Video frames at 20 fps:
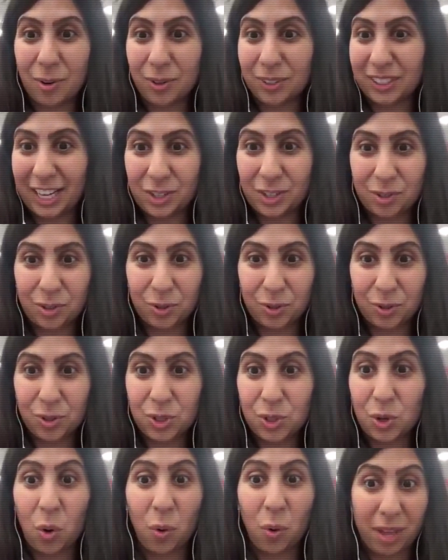Orlando through
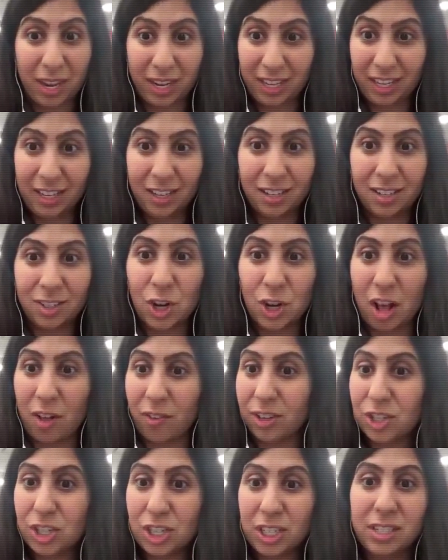so many
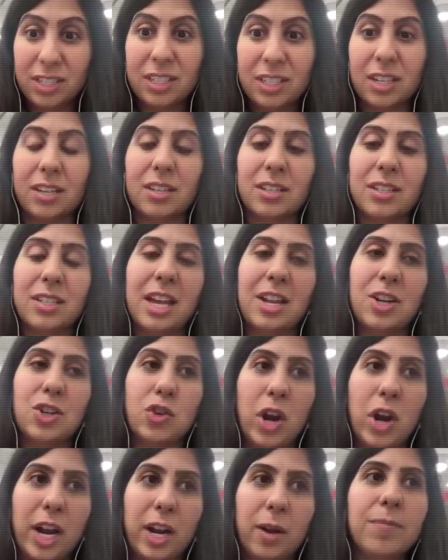challenges and
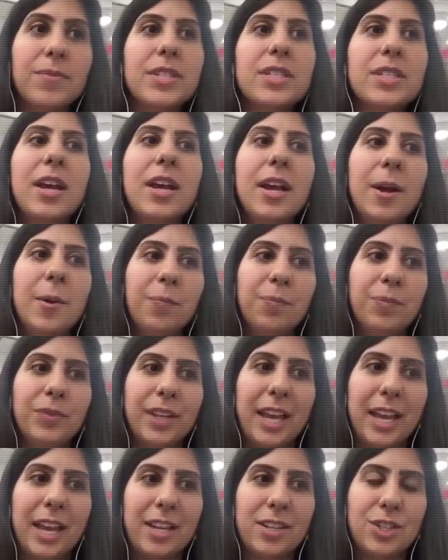triumphs.
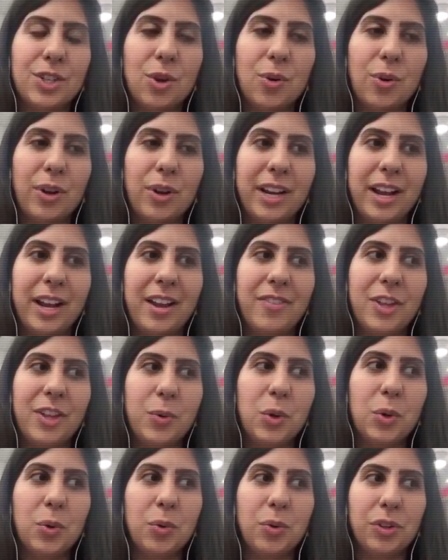And so I
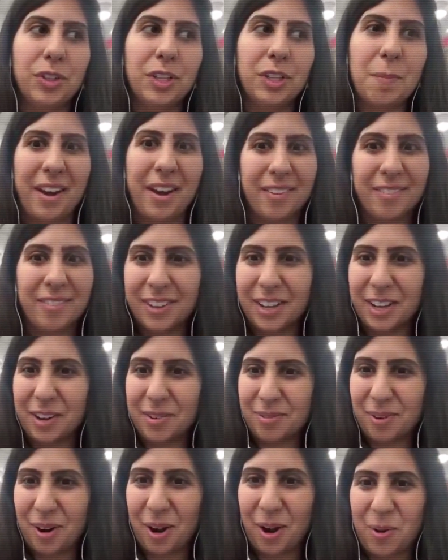think we would really benefit
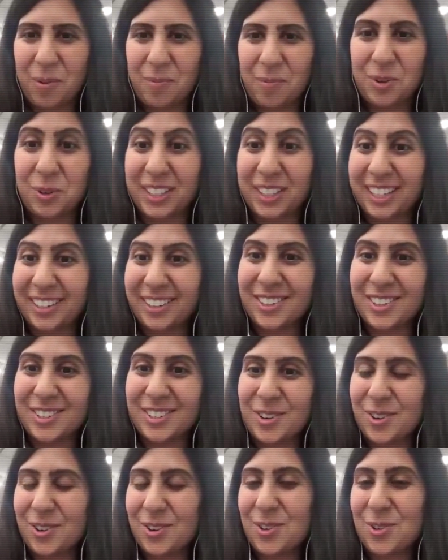from
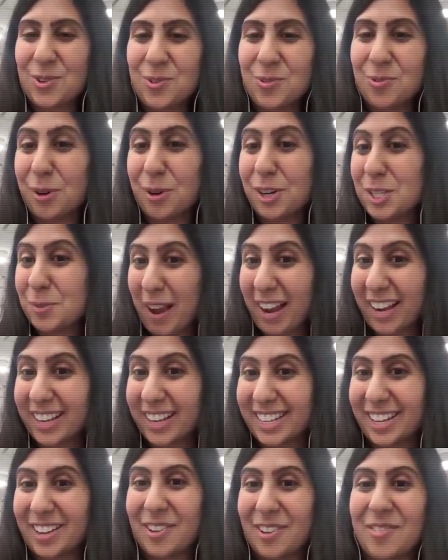new
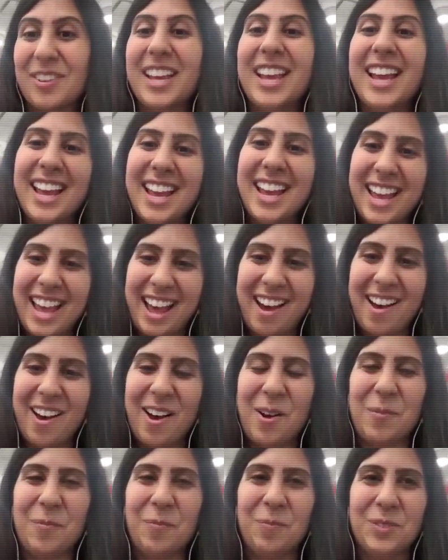perspective
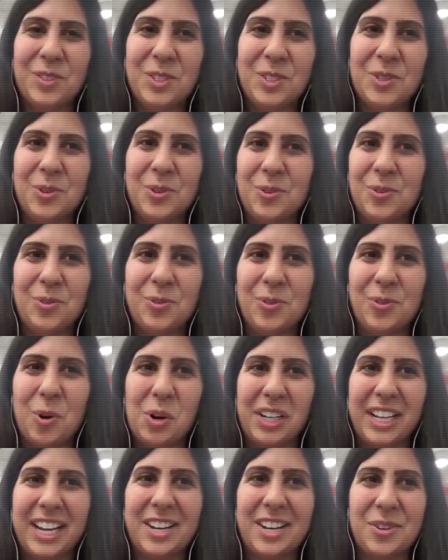to
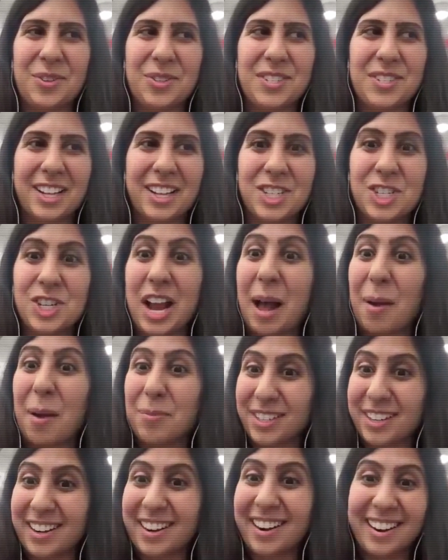Orlando's next
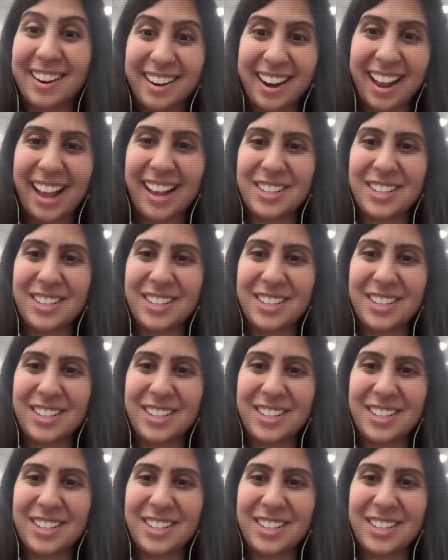chapter.